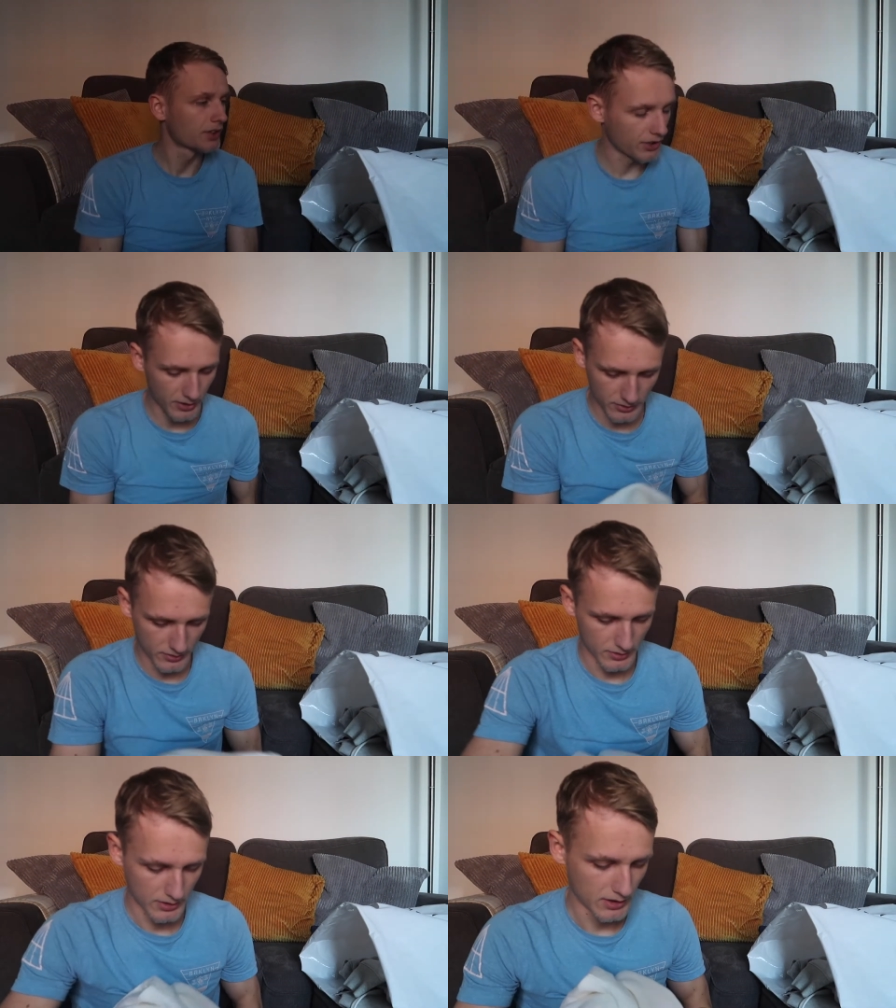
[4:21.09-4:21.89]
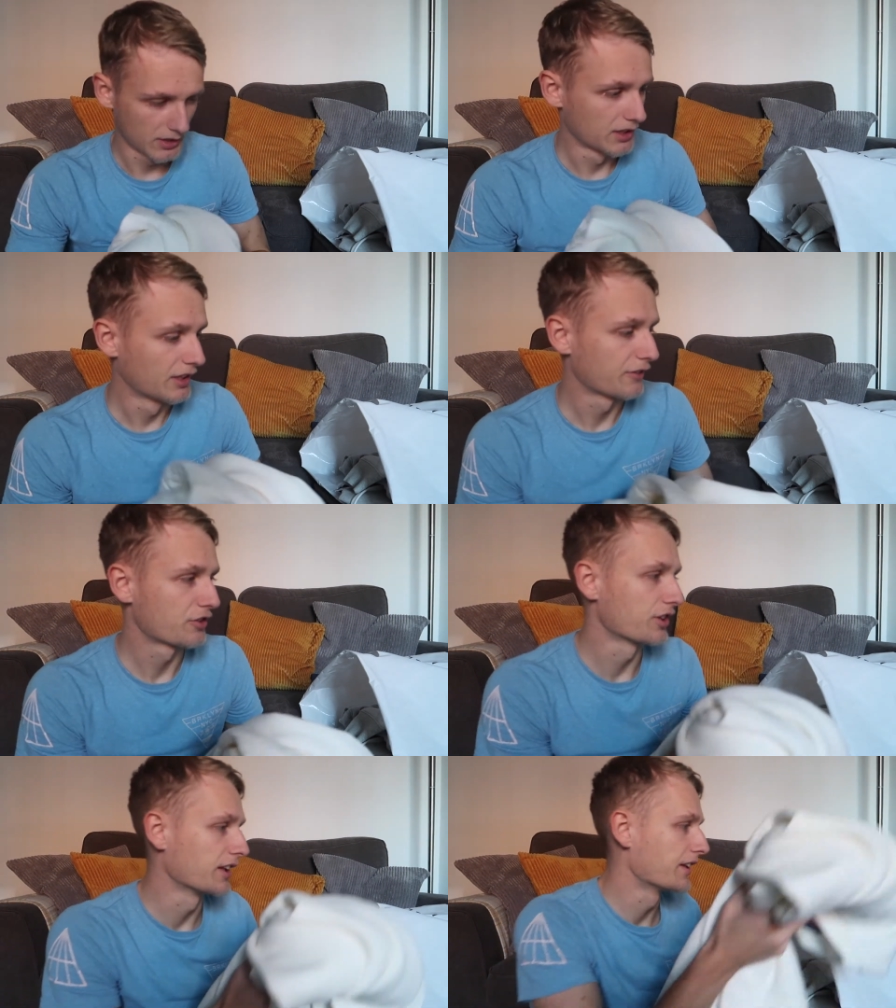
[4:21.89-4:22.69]
you know. For
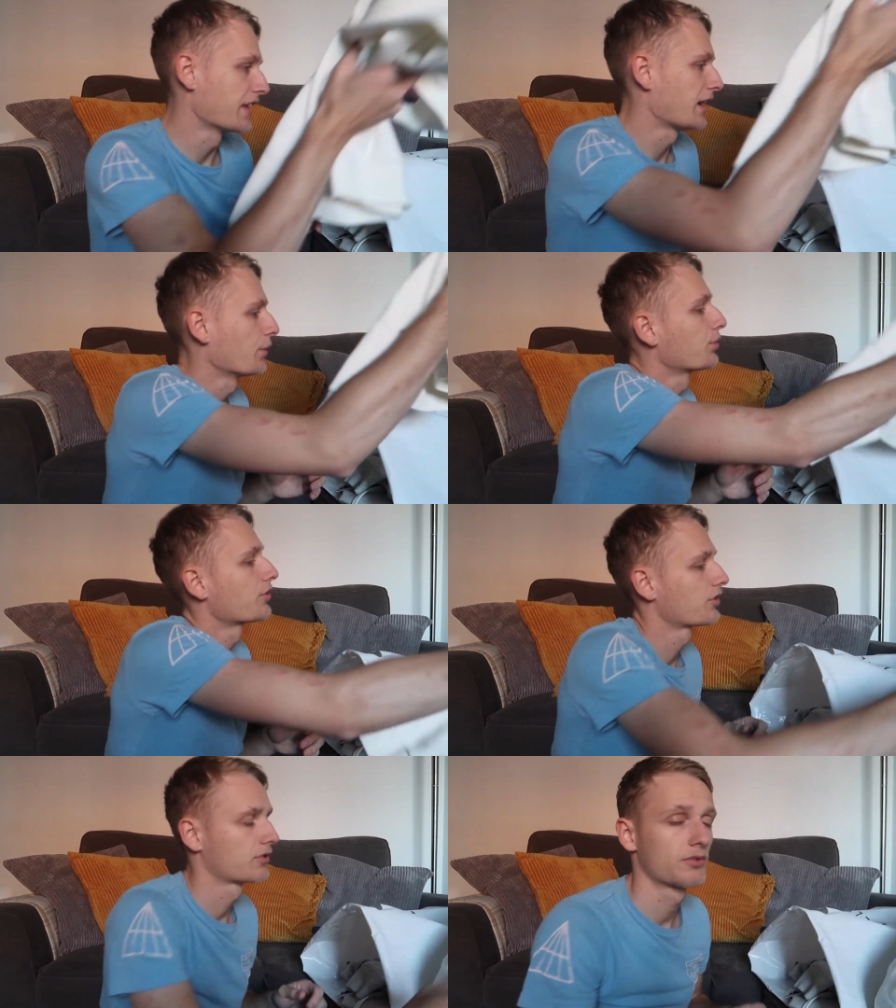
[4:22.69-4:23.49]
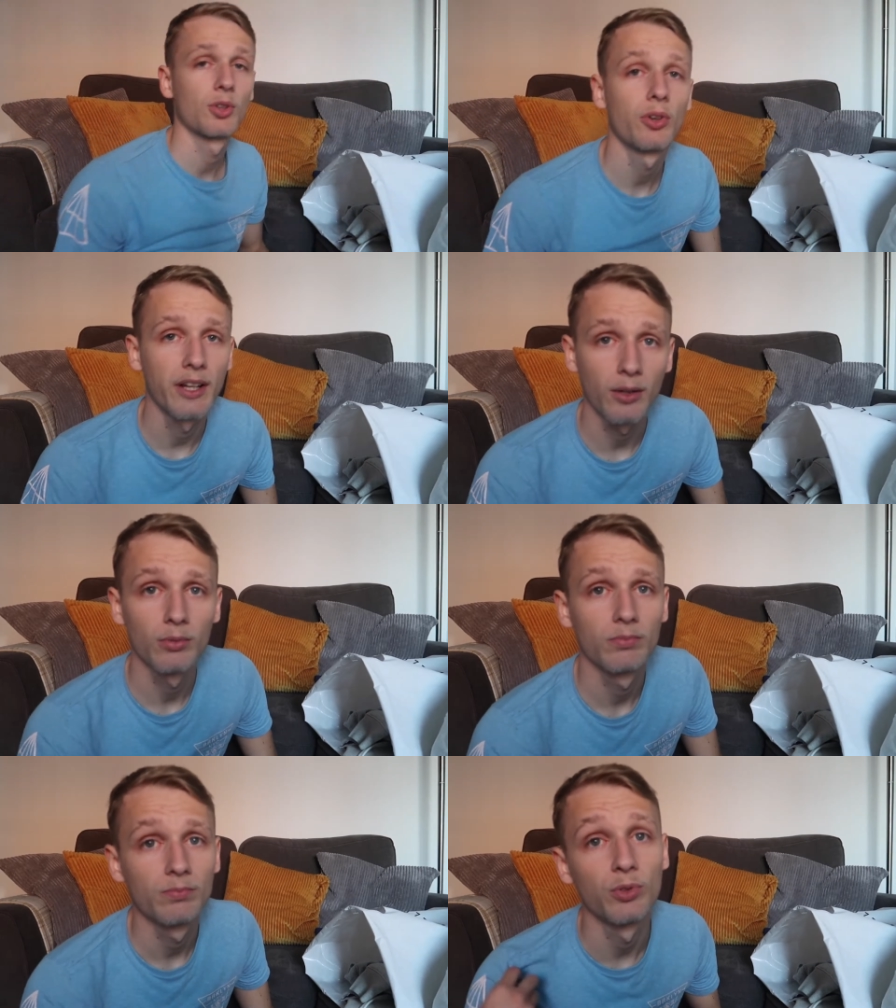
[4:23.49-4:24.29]
chilling in the house, going out,